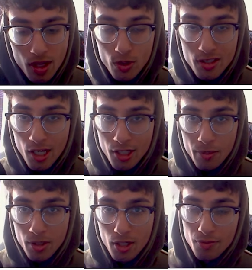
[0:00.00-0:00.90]
And with
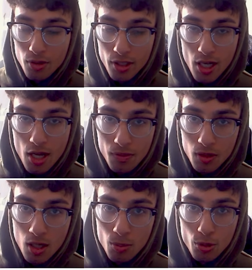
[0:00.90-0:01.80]
dynamic, I feel like I have a
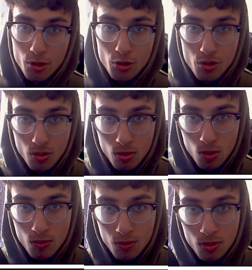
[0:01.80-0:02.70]
lot more control
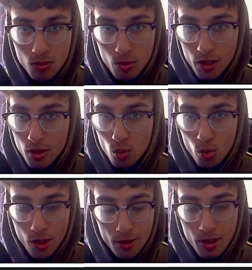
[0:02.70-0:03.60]
over like
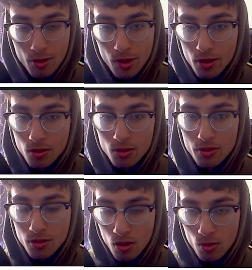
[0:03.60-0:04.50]
where my reticle
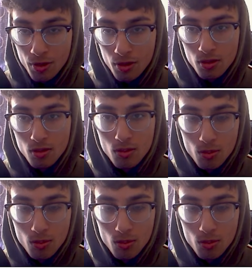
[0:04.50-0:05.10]
is going.